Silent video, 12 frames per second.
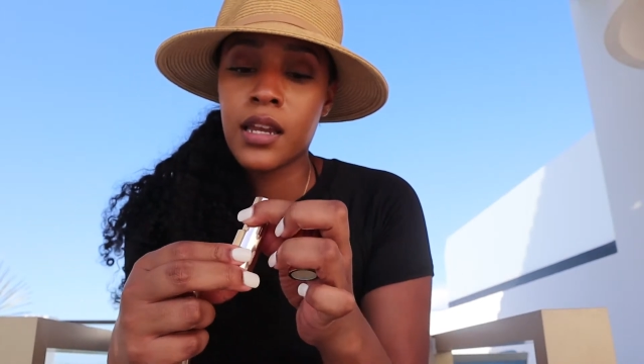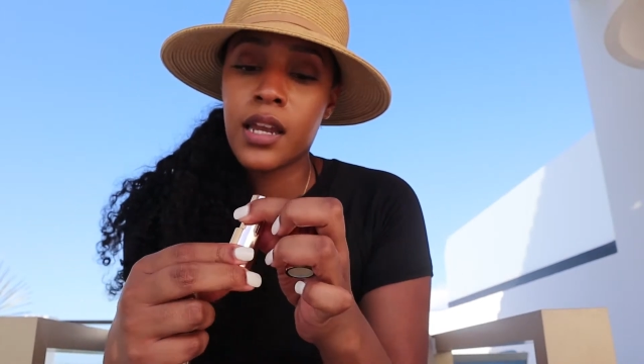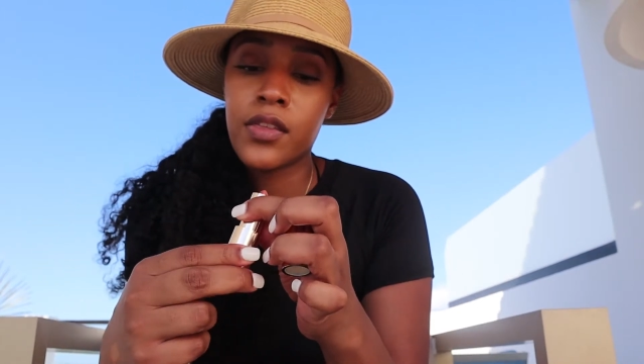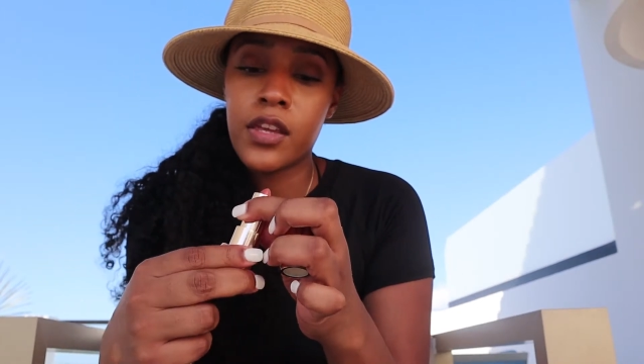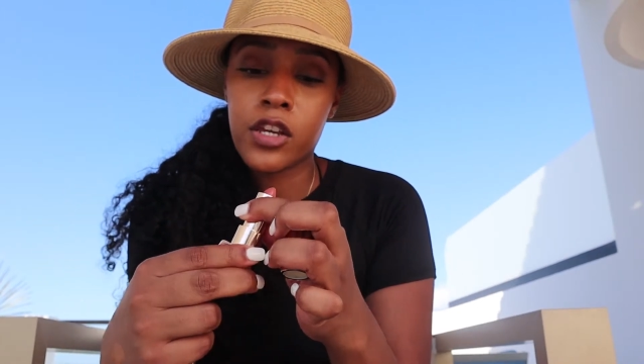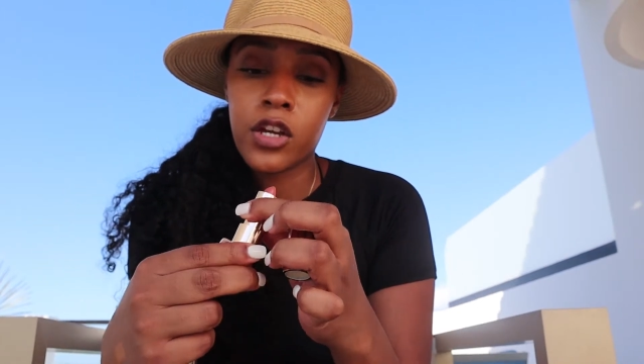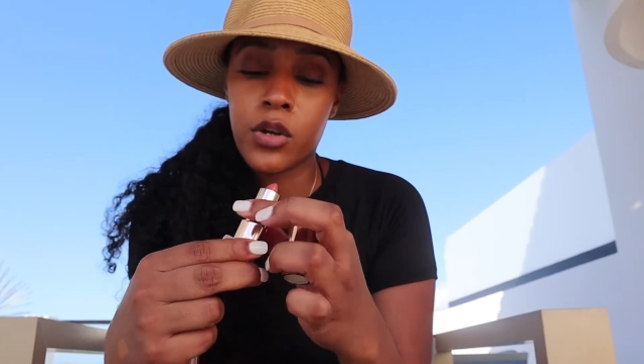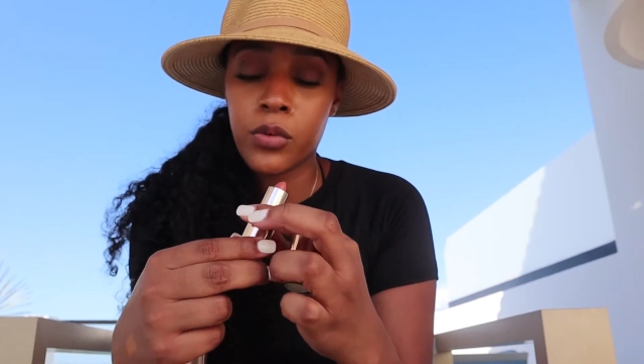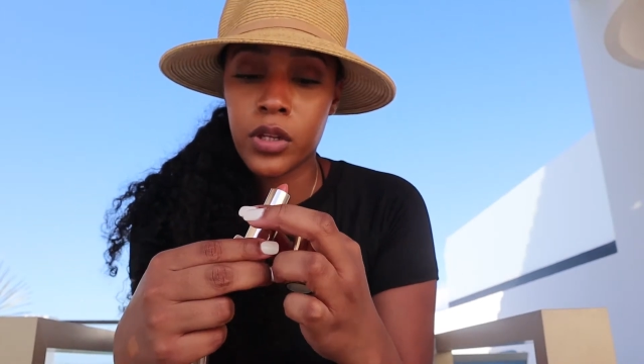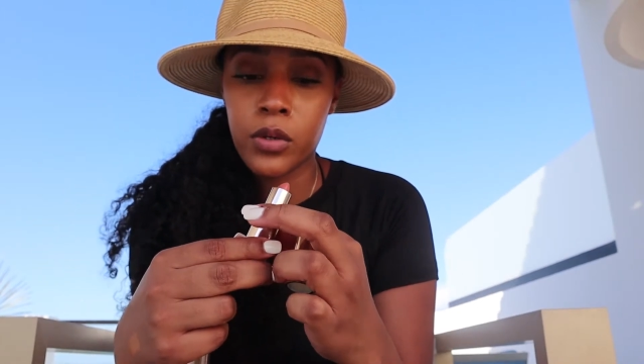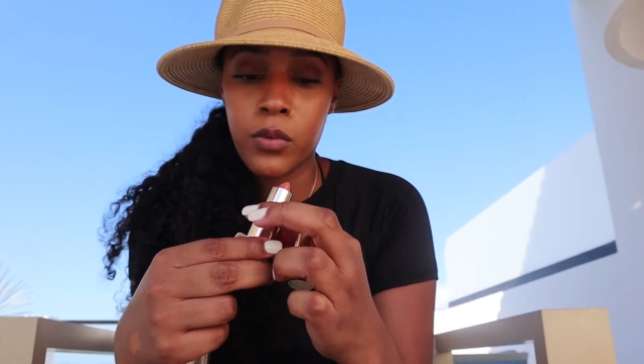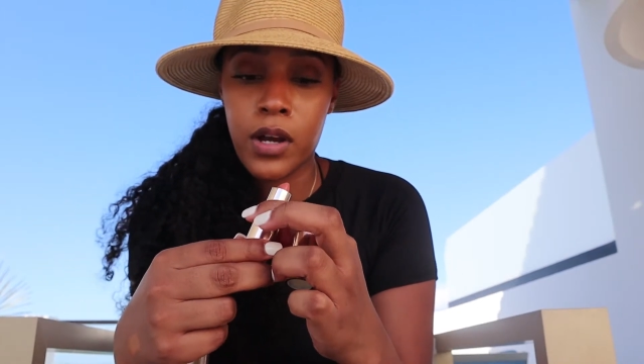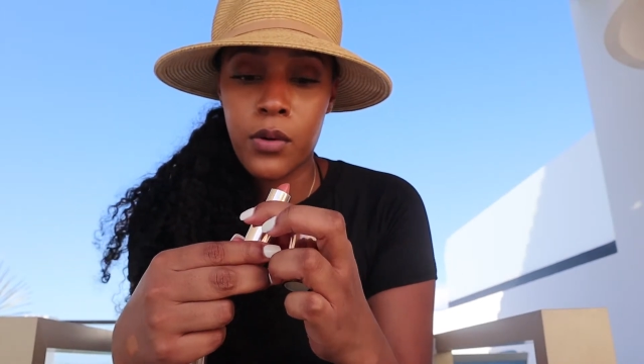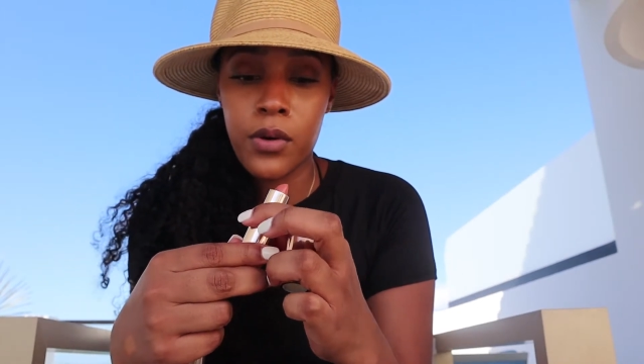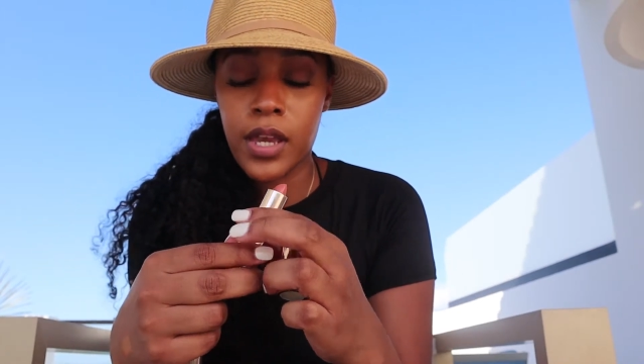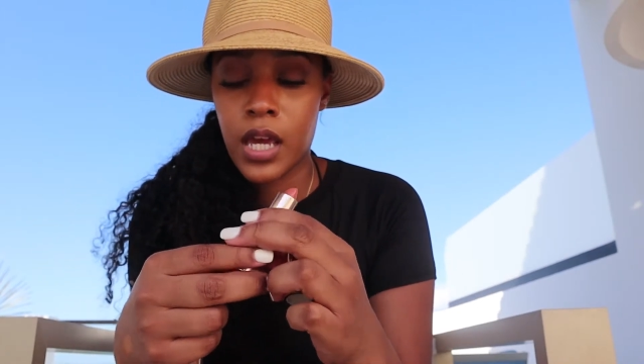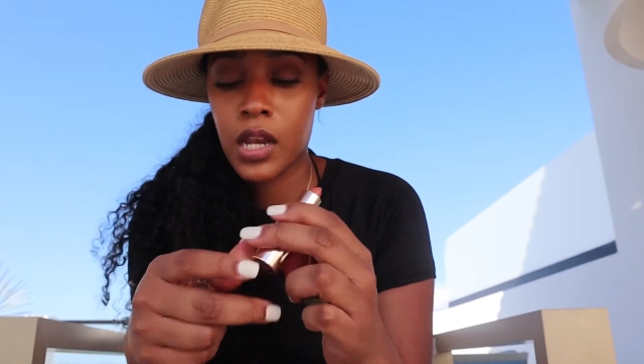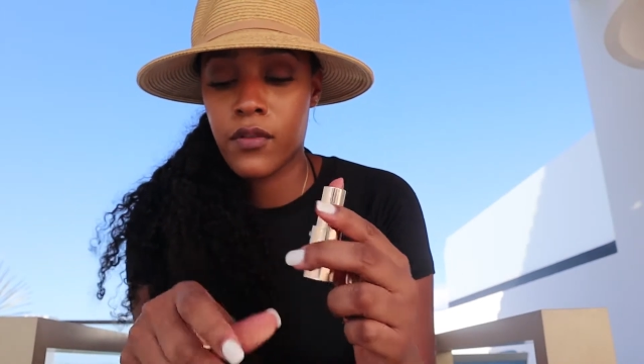And they go really well
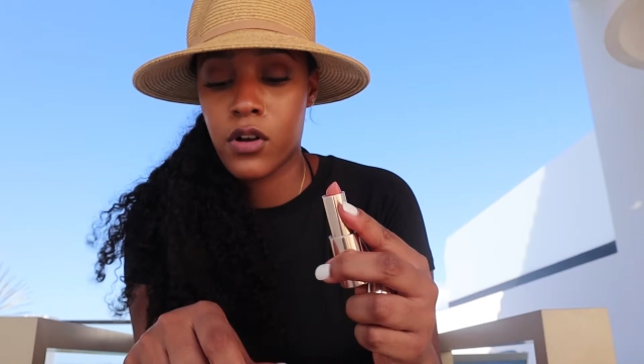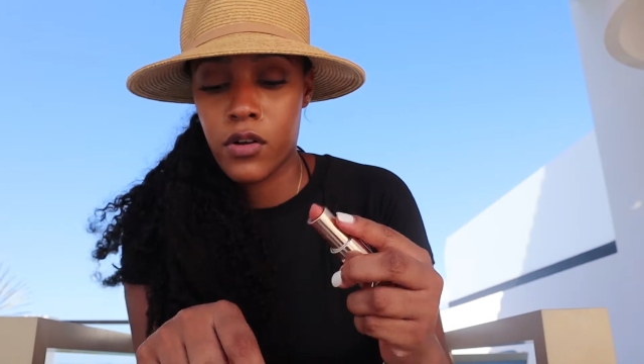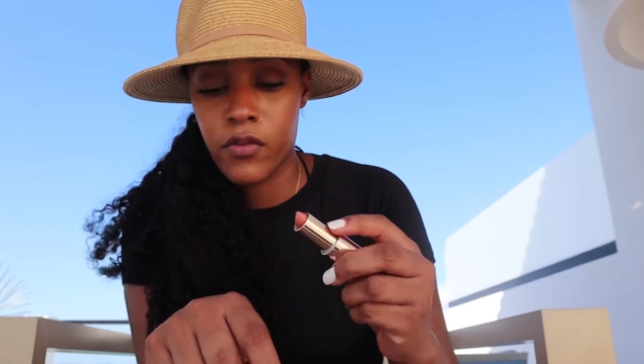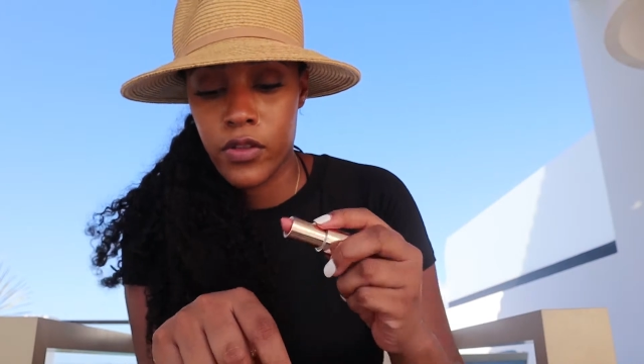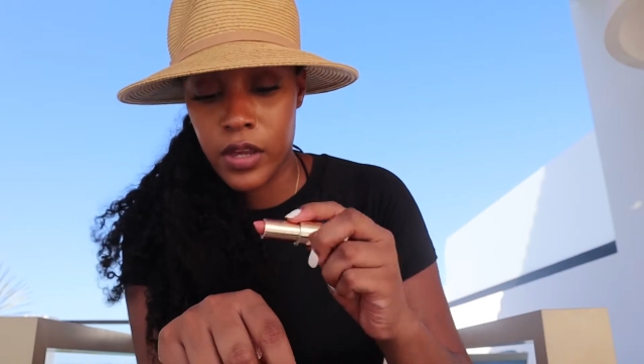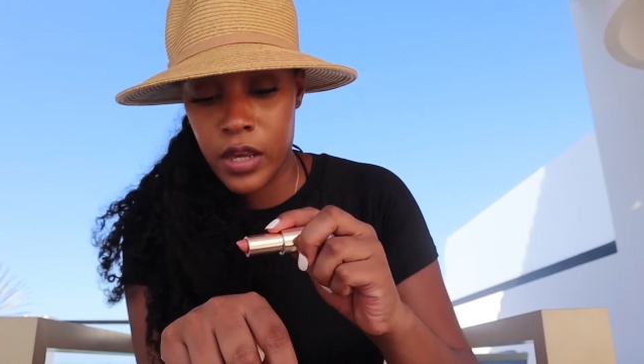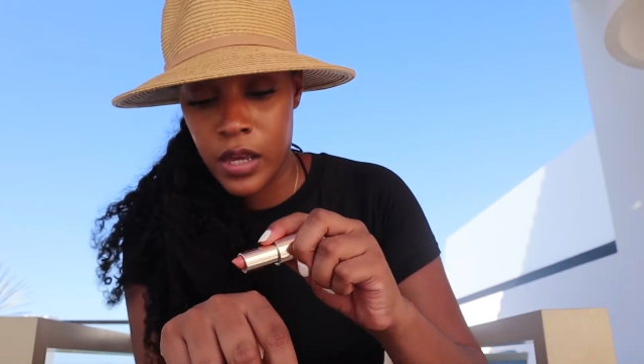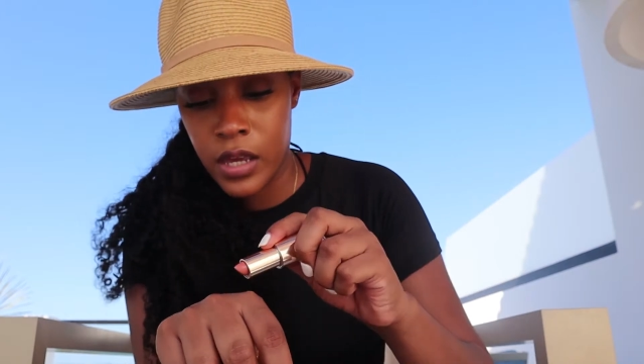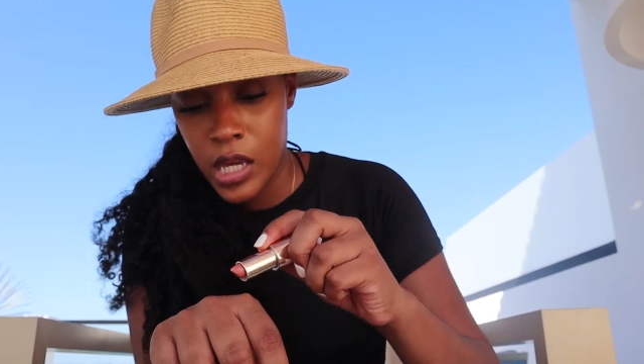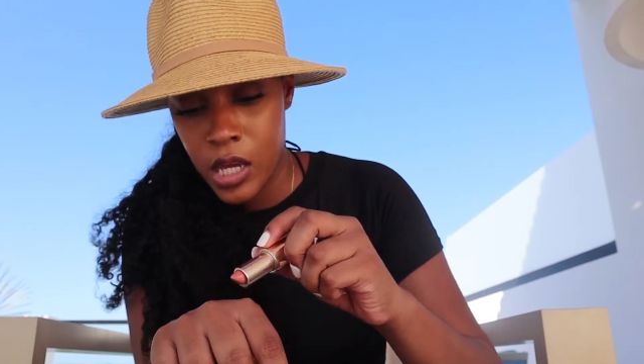with kind of all the